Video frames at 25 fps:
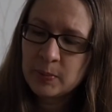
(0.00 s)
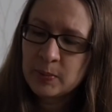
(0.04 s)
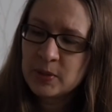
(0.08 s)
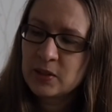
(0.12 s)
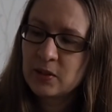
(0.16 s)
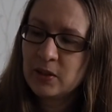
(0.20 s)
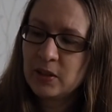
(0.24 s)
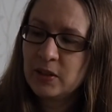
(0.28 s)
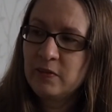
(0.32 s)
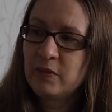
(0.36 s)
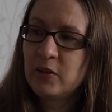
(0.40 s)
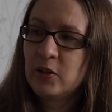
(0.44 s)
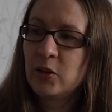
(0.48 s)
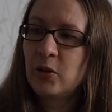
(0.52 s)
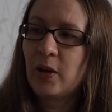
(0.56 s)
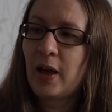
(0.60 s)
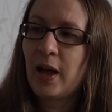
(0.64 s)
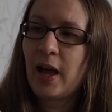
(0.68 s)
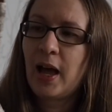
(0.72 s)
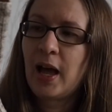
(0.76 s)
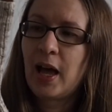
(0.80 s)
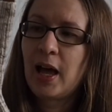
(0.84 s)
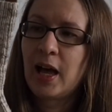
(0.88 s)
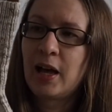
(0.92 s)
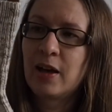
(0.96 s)
So if you
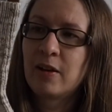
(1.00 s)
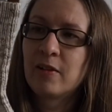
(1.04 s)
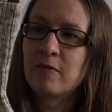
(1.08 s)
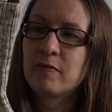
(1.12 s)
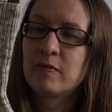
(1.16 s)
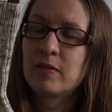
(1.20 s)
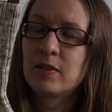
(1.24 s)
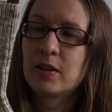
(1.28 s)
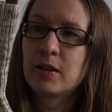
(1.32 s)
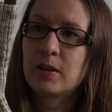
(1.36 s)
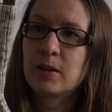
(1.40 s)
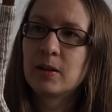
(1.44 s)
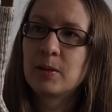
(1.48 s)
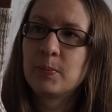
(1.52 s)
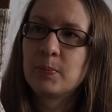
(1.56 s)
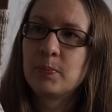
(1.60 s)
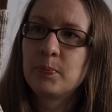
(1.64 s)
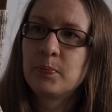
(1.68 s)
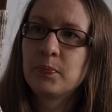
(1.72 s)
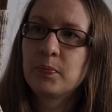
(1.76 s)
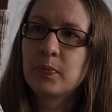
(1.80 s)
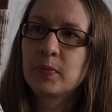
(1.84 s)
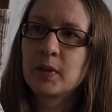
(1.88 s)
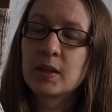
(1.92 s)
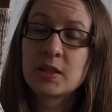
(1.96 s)
have
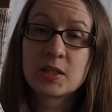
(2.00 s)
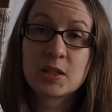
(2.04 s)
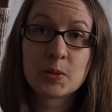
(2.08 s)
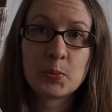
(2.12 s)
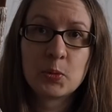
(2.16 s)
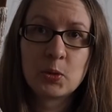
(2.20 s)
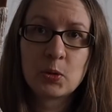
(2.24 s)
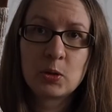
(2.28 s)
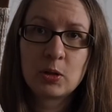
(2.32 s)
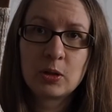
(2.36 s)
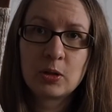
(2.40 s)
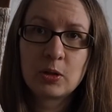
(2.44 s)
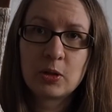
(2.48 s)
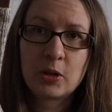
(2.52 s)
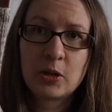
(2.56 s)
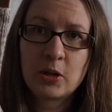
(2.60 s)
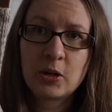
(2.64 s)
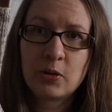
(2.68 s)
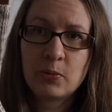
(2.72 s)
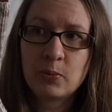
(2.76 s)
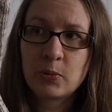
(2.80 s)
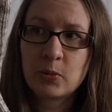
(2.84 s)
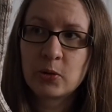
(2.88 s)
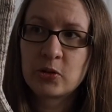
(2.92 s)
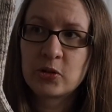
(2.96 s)
a
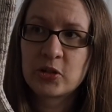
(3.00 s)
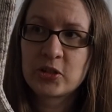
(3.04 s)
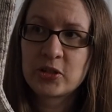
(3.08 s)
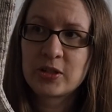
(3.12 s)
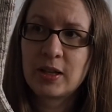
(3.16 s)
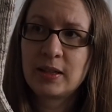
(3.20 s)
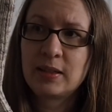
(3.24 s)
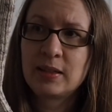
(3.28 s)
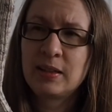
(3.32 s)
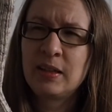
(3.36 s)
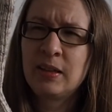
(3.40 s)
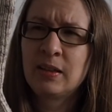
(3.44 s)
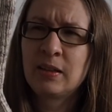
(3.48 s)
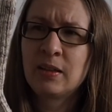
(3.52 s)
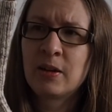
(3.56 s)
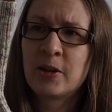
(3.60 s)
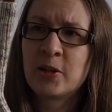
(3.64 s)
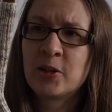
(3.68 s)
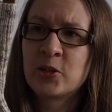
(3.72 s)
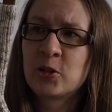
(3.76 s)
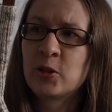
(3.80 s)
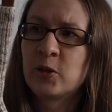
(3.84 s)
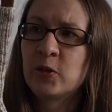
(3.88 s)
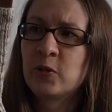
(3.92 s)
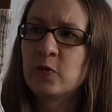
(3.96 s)
smaller or slightly
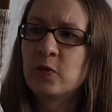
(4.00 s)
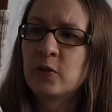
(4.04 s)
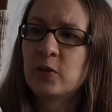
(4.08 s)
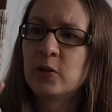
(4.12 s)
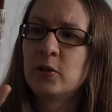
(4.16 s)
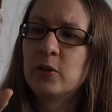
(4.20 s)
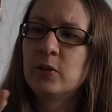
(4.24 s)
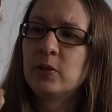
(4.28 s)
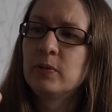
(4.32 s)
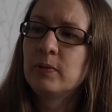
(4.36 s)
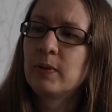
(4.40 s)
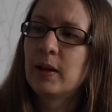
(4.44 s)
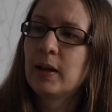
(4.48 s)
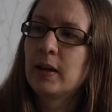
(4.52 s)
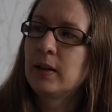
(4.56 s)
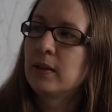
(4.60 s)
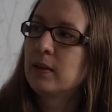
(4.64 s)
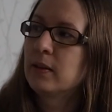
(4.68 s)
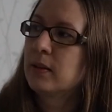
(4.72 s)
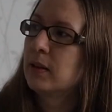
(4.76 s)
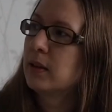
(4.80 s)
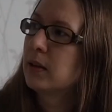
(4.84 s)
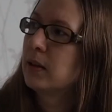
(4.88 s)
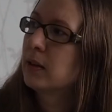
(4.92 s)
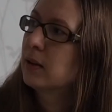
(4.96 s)
larger foot, I
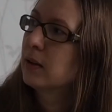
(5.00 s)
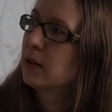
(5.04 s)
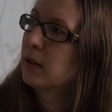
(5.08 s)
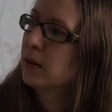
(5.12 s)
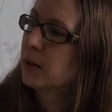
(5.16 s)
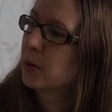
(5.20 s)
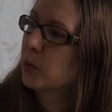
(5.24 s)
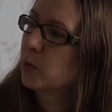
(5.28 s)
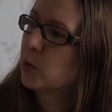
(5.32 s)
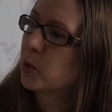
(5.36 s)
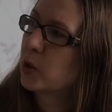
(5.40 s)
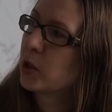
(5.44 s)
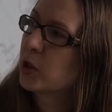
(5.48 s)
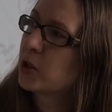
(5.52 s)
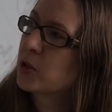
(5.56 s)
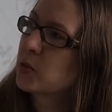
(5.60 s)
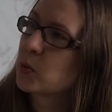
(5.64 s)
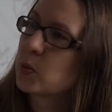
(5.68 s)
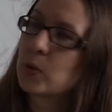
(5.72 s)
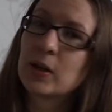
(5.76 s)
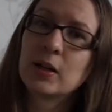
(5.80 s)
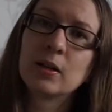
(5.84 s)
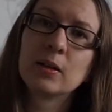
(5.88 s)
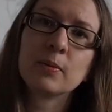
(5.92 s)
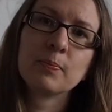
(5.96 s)
think it works
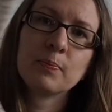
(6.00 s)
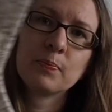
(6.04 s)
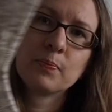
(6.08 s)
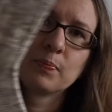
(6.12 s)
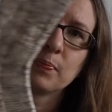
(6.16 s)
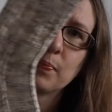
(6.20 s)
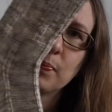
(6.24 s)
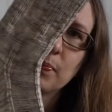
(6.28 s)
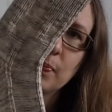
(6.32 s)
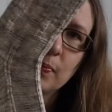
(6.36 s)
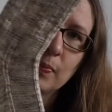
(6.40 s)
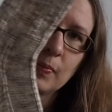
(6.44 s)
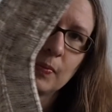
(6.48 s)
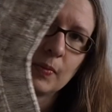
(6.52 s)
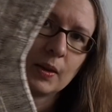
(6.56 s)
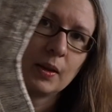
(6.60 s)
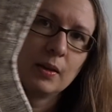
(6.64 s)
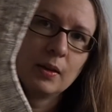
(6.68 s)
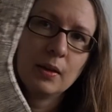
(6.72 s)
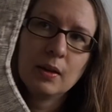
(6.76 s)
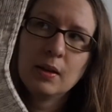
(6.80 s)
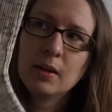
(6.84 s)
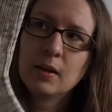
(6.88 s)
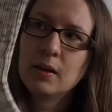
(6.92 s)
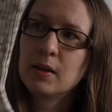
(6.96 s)
well.
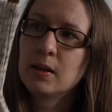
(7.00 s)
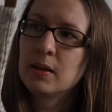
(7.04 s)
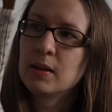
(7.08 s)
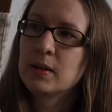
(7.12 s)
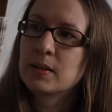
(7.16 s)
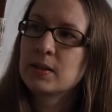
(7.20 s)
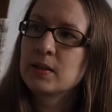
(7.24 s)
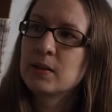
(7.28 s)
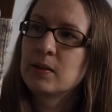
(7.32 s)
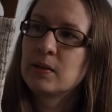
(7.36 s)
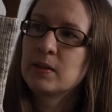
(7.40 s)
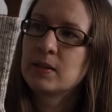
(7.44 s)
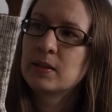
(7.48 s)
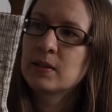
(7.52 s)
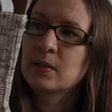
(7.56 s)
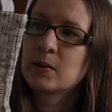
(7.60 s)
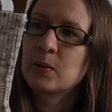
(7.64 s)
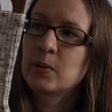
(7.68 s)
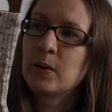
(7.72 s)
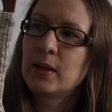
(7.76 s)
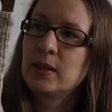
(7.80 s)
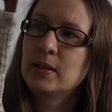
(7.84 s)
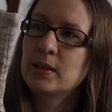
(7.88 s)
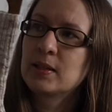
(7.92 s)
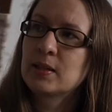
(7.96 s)
So it's
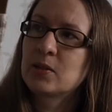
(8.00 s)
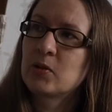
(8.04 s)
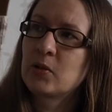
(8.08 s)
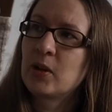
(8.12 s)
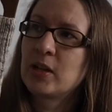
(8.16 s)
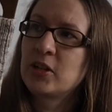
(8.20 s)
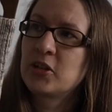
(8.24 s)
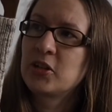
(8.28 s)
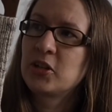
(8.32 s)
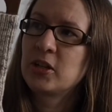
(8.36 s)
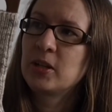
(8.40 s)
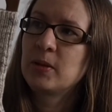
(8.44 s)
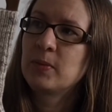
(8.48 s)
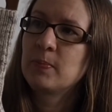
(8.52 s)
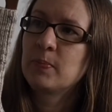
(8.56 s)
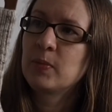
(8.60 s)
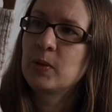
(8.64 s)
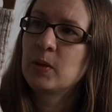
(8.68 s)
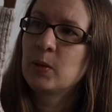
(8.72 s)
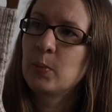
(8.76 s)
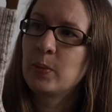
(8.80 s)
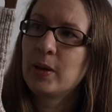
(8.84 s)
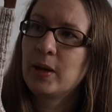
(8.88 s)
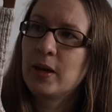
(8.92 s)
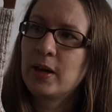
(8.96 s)
quite stretchy,
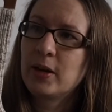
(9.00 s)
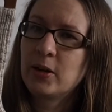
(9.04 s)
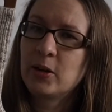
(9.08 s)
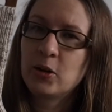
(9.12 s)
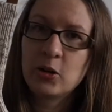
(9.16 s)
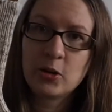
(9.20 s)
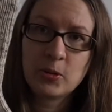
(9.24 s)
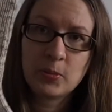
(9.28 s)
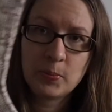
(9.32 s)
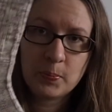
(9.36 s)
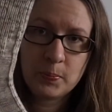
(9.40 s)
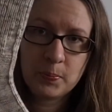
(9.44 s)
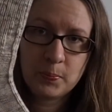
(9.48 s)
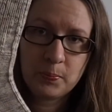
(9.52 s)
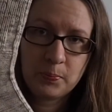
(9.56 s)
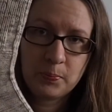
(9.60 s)
the pattern.